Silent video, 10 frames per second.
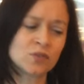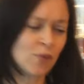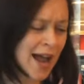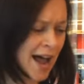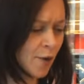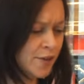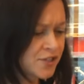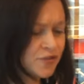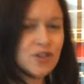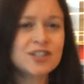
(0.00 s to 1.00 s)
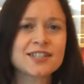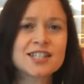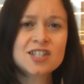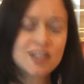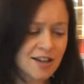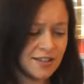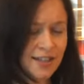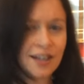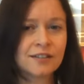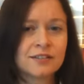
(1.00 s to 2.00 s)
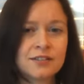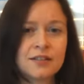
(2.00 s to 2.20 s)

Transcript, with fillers: Wow, this food is disgusting.